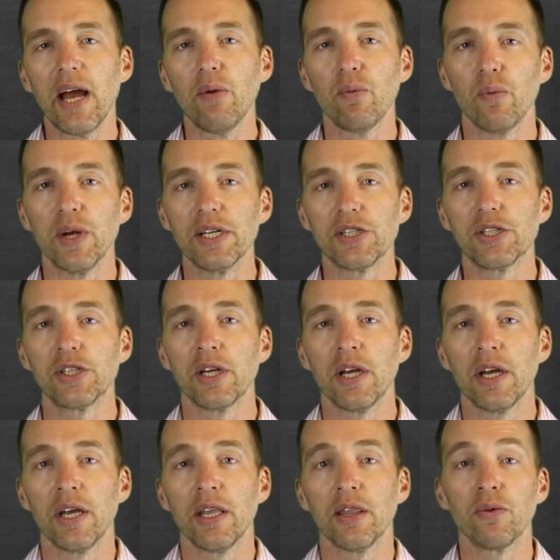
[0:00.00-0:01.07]
at which
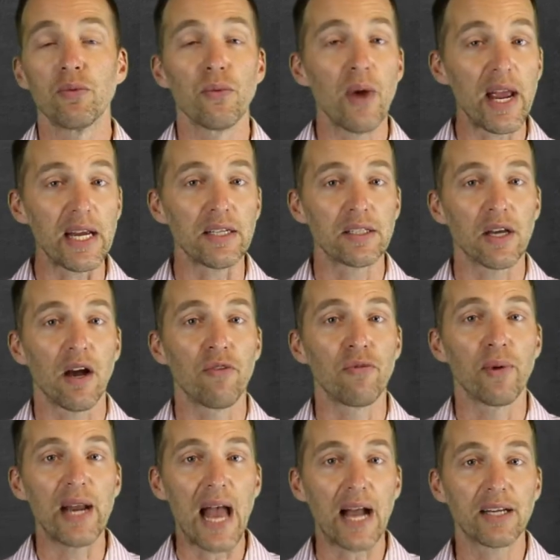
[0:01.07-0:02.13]
the rate of
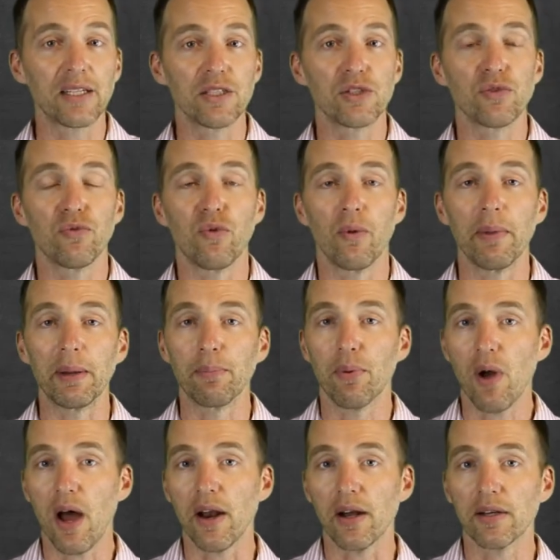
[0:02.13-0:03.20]
reactants forming
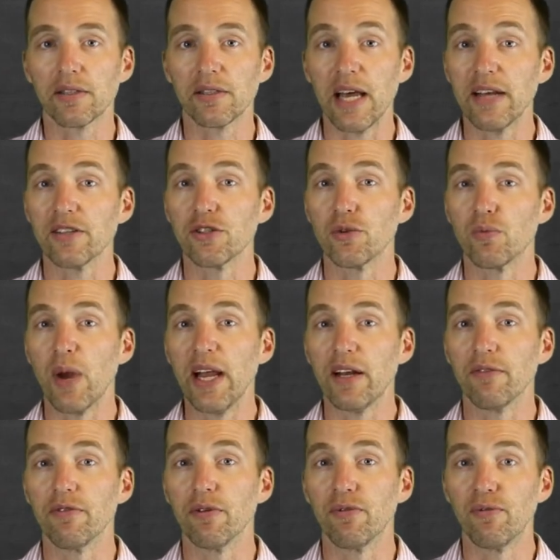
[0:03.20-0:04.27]
products, that is the rate
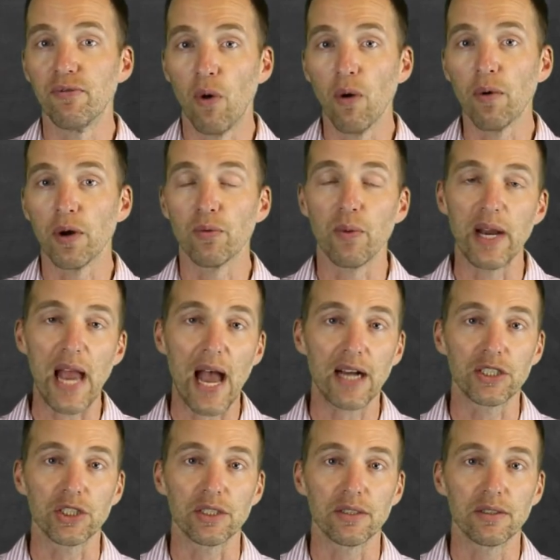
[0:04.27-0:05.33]
of the forward
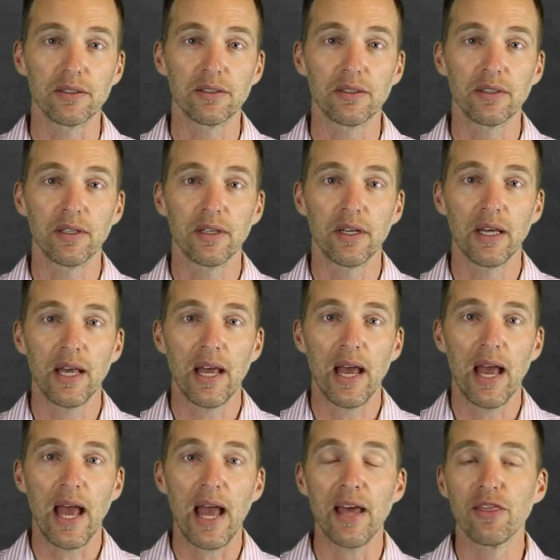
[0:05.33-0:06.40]
reaction,
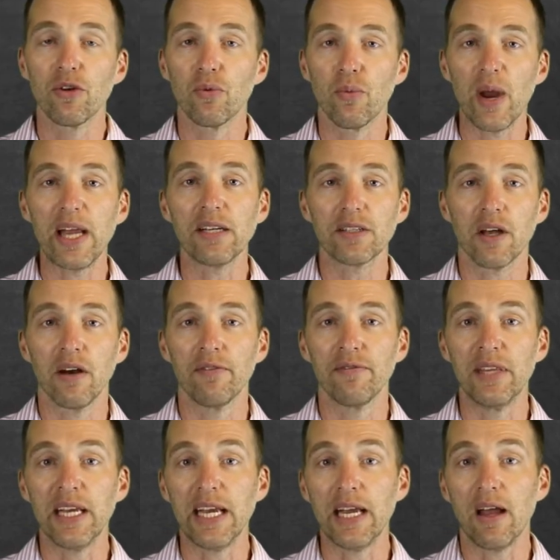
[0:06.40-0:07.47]
and the rate of
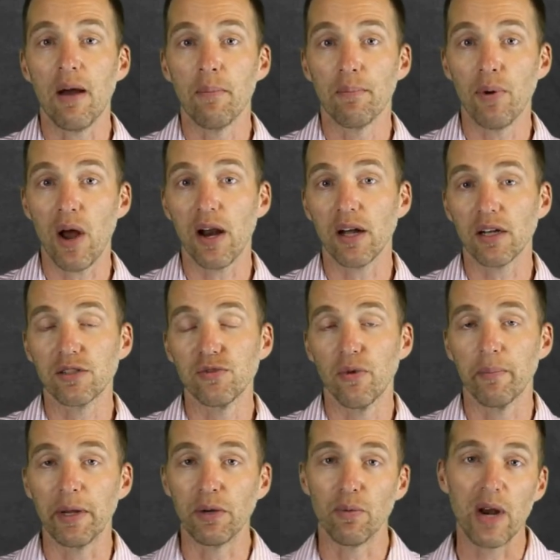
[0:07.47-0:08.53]
the products
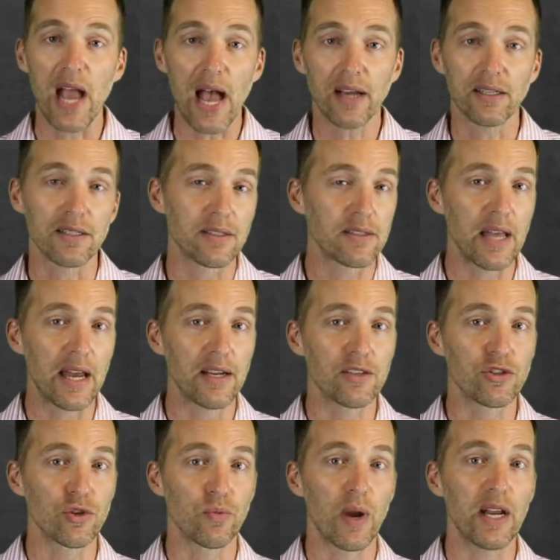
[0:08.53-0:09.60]
forming reactants, that is
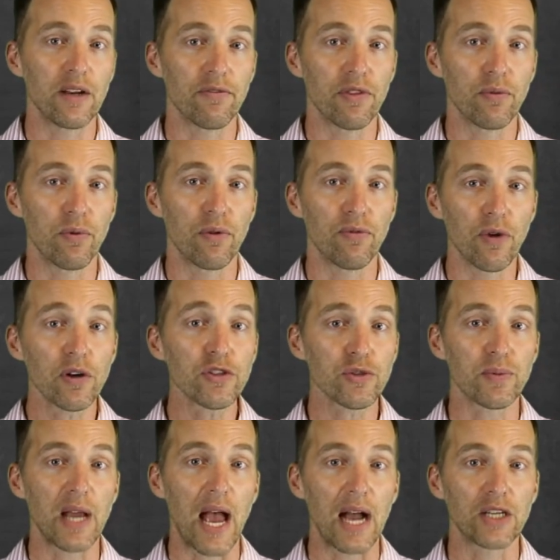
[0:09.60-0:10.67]
the rate of the reverse
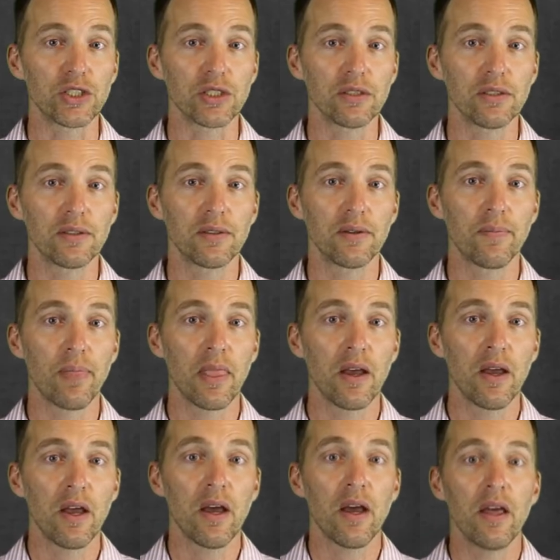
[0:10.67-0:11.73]
reaction,
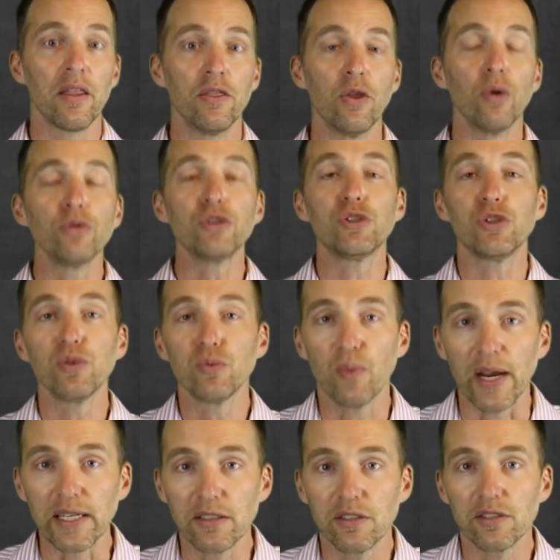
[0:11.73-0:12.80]
those two
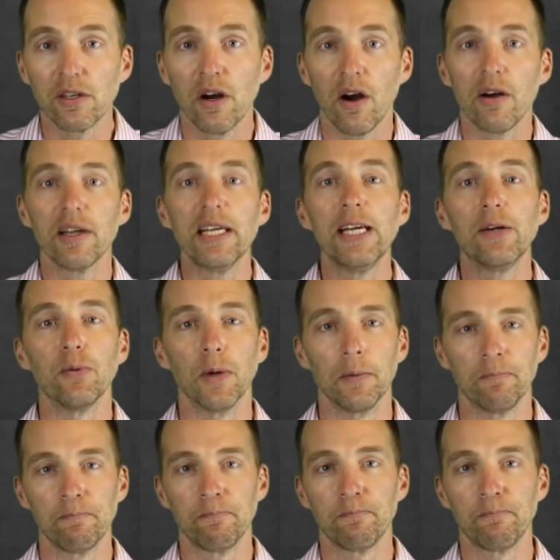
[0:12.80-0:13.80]
rates are equal.